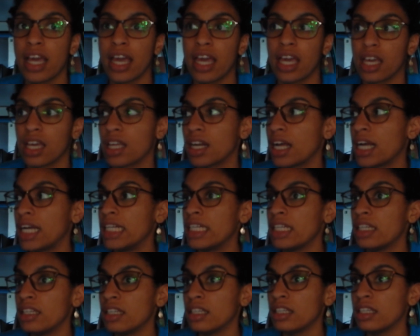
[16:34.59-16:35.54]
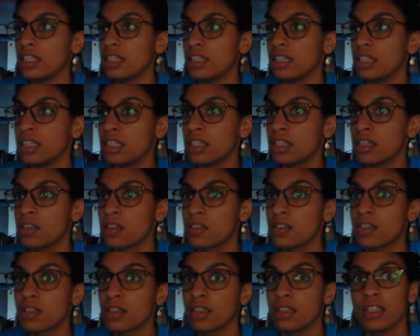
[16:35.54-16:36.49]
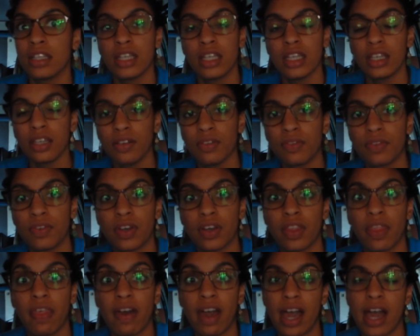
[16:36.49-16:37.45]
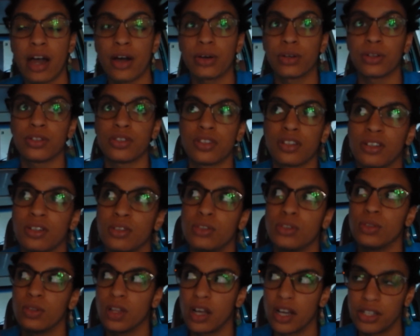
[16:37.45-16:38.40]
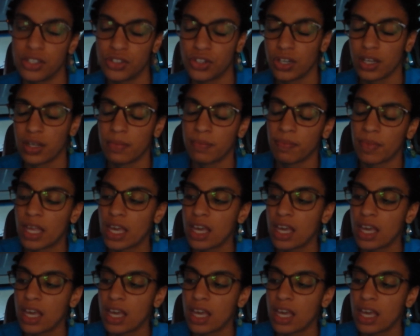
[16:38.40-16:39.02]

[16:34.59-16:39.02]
and I need to leave the house to go do laundry.